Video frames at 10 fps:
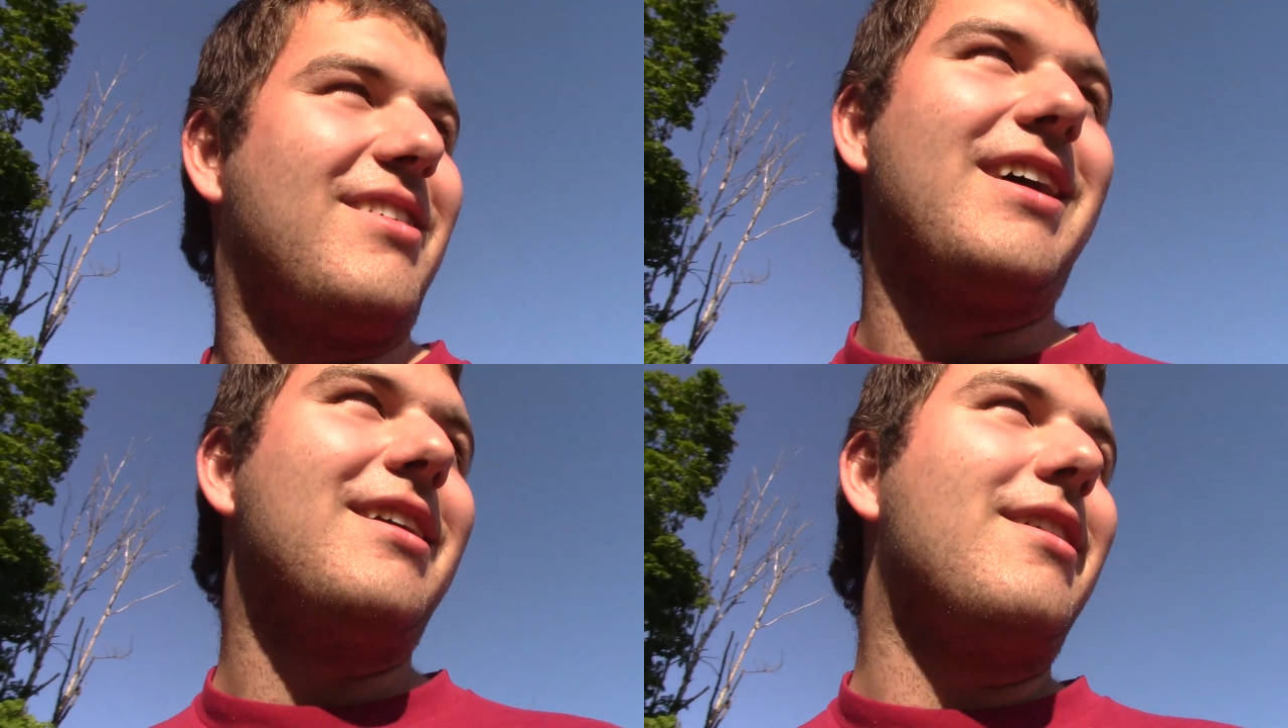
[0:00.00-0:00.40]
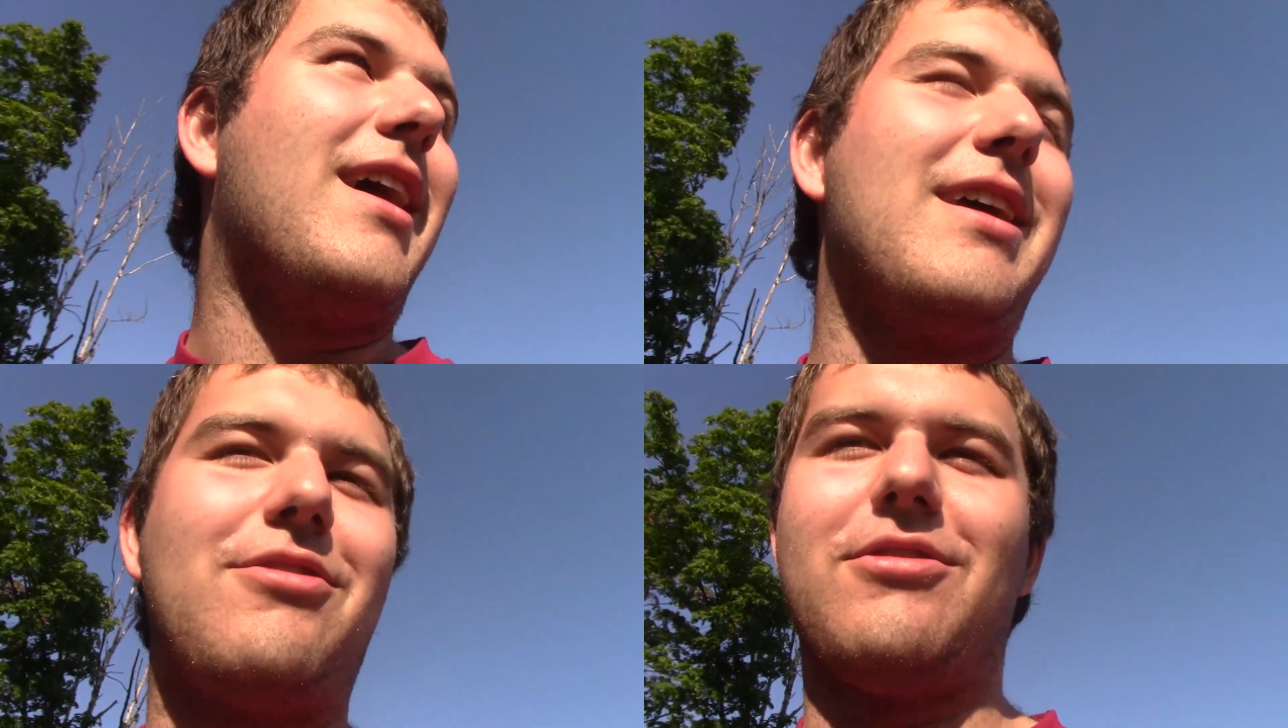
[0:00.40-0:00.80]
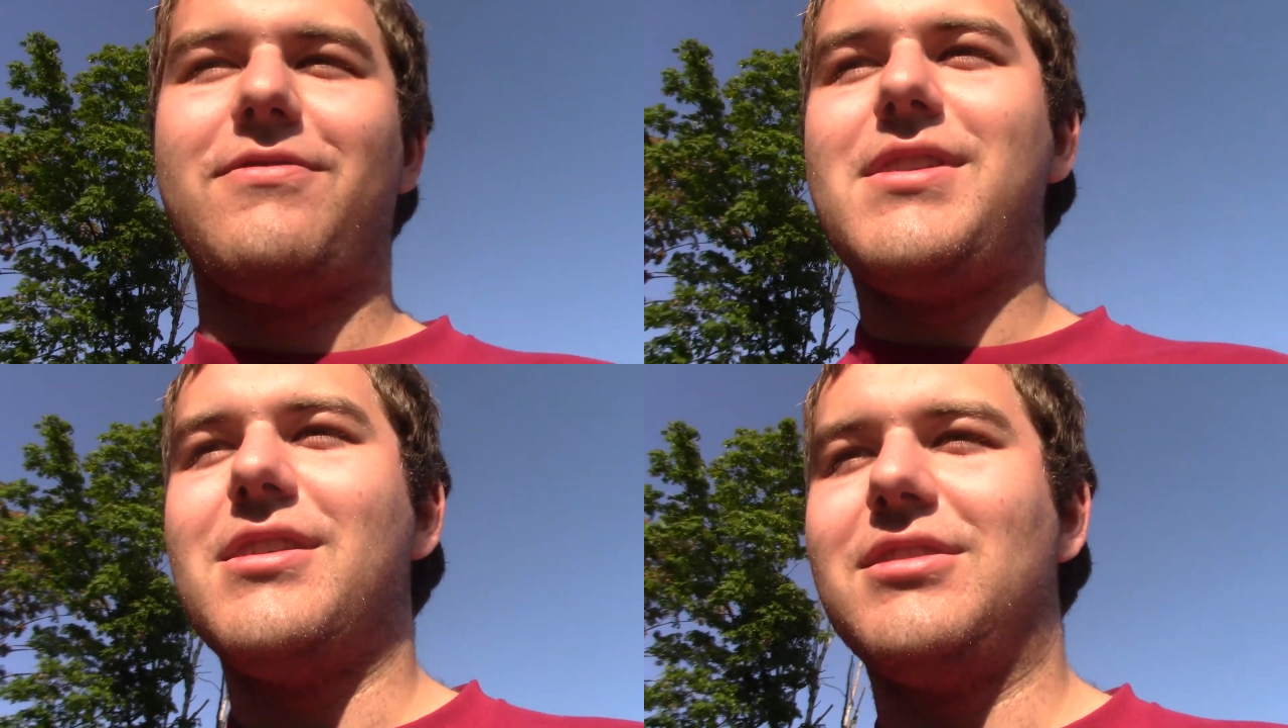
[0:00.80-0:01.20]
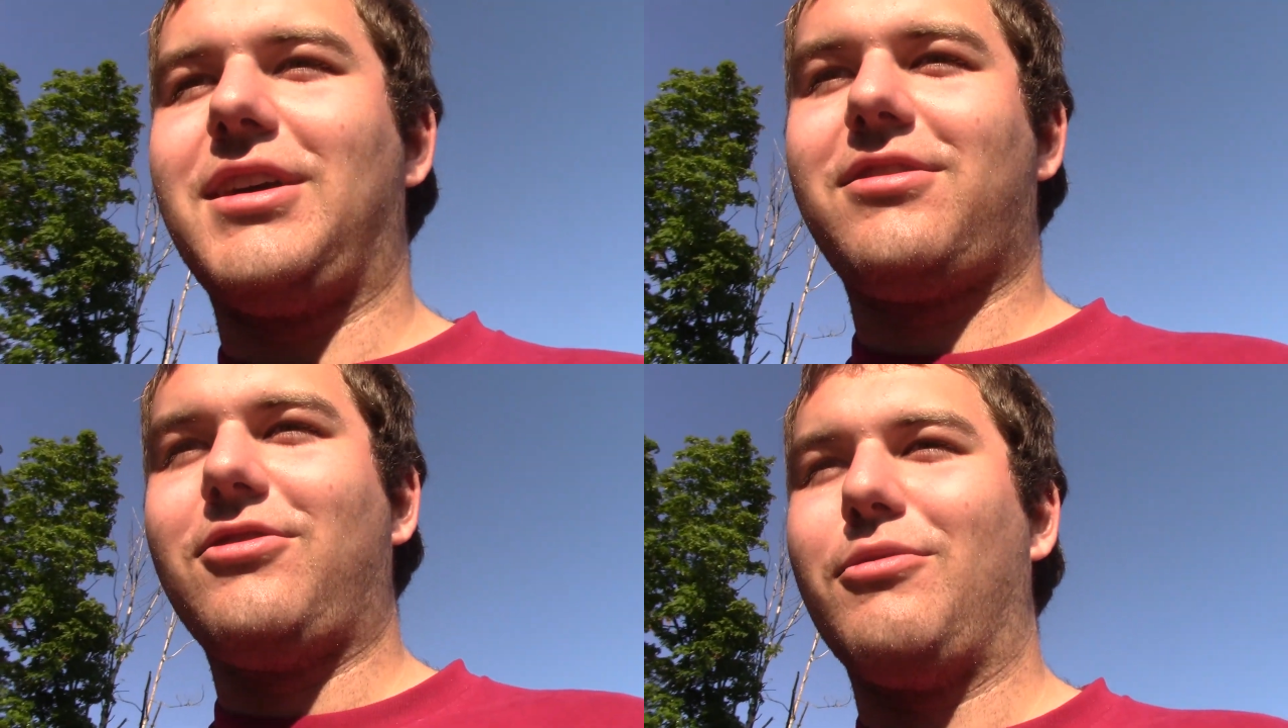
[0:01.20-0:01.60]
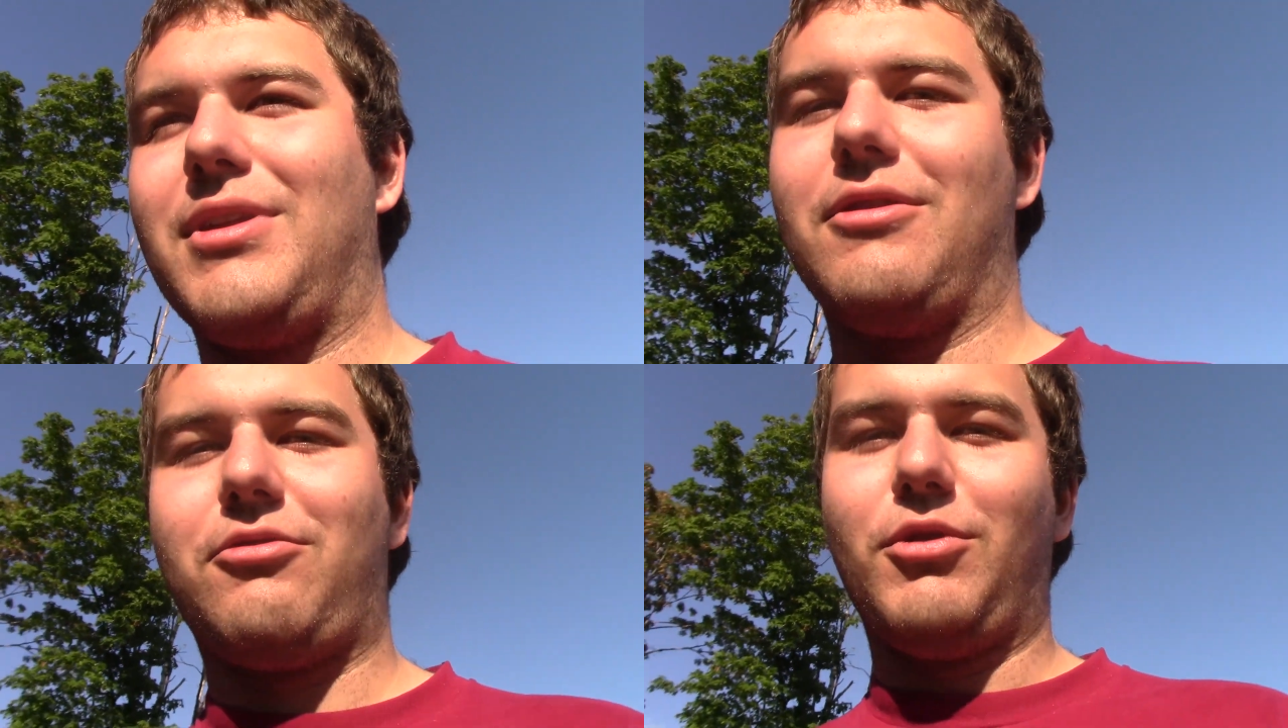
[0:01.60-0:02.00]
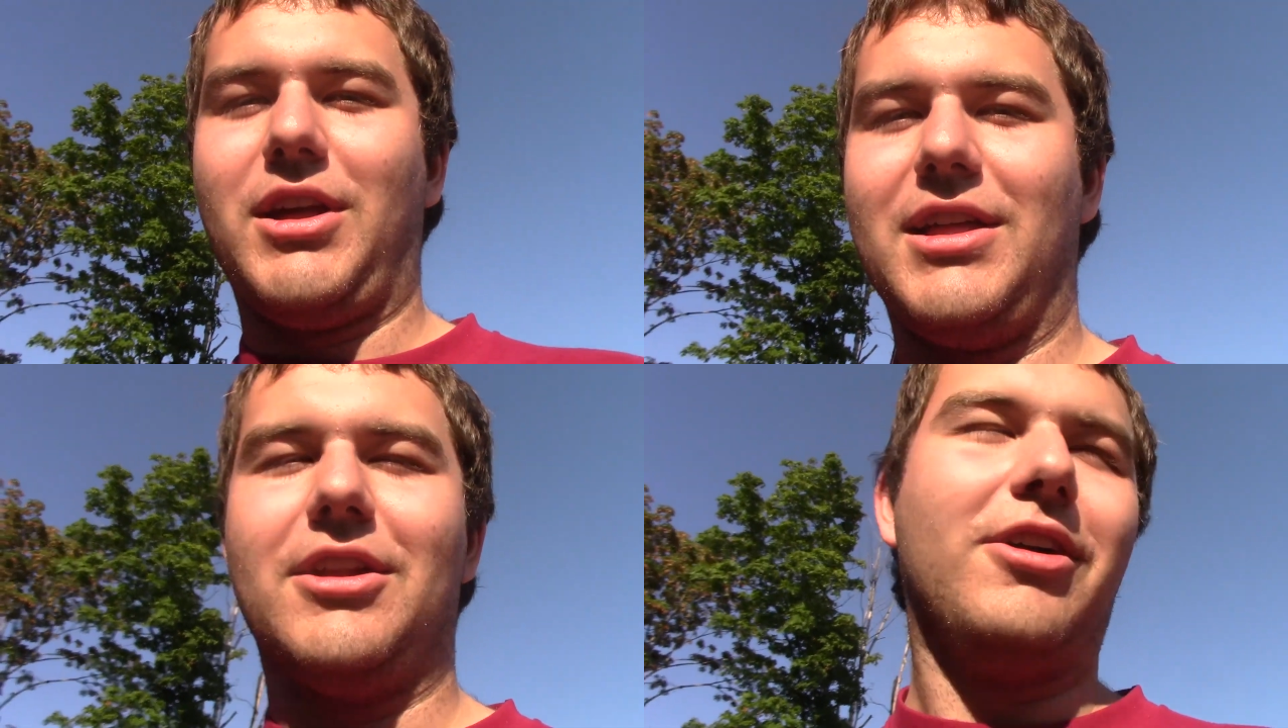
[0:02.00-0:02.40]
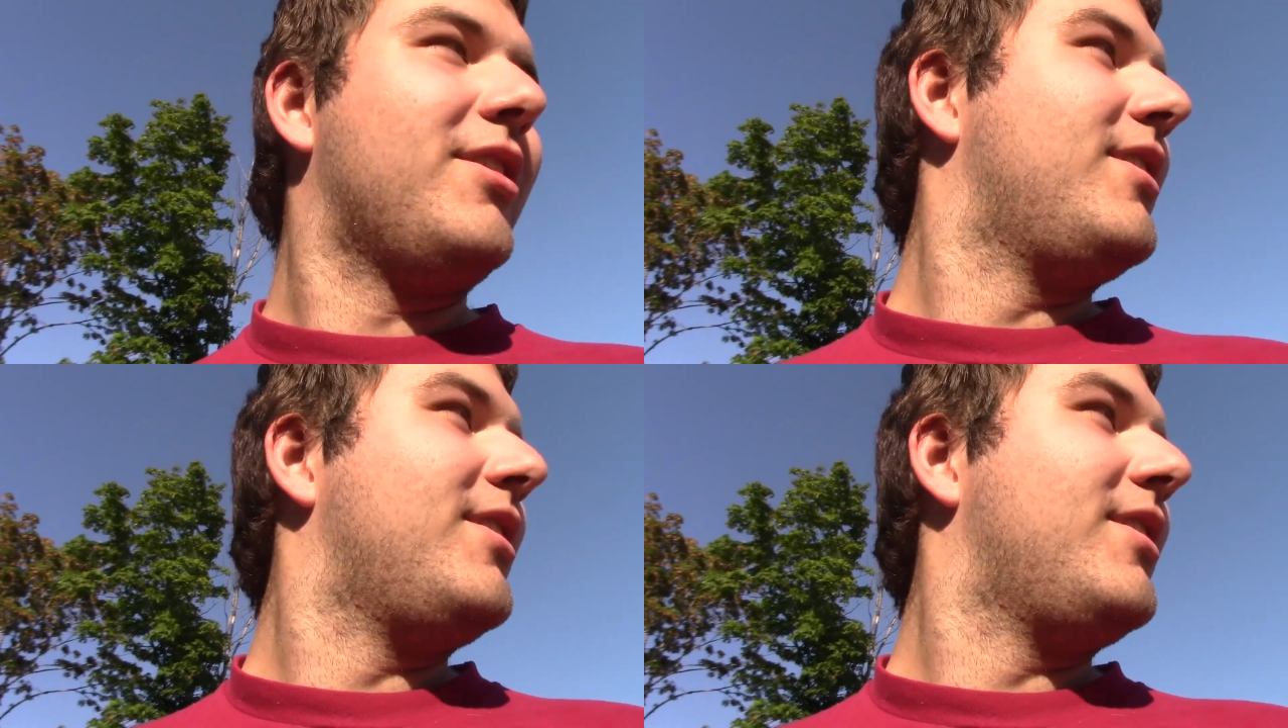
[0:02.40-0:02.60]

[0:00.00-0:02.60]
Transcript: I used to feed the ducks there when I was really little.